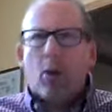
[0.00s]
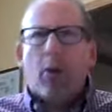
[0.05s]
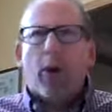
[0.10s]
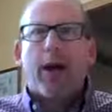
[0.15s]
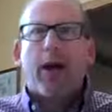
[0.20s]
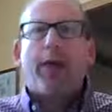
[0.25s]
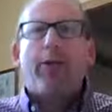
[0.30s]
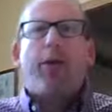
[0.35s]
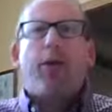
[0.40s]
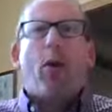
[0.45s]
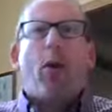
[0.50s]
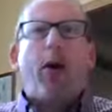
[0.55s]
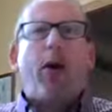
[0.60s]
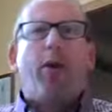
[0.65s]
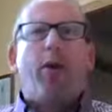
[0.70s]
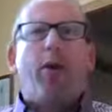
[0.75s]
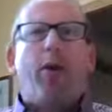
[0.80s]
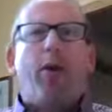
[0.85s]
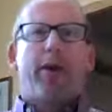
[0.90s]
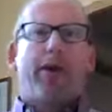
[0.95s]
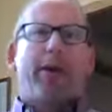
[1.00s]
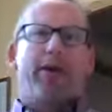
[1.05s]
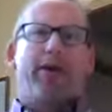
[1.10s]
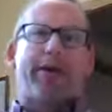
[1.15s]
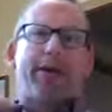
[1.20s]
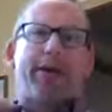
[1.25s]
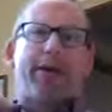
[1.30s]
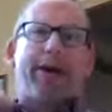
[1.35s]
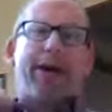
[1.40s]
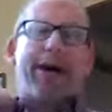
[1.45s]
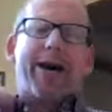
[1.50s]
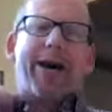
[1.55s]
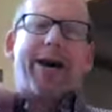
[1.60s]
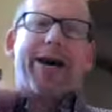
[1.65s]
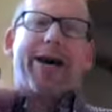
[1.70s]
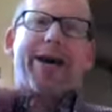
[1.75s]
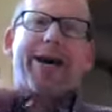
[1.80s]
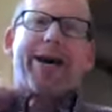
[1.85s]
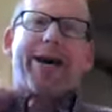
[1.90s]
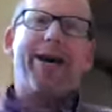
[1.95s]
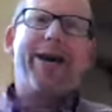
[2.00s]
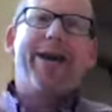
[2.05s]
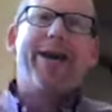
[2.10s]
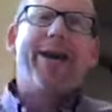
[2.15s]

Well, one of the things uh,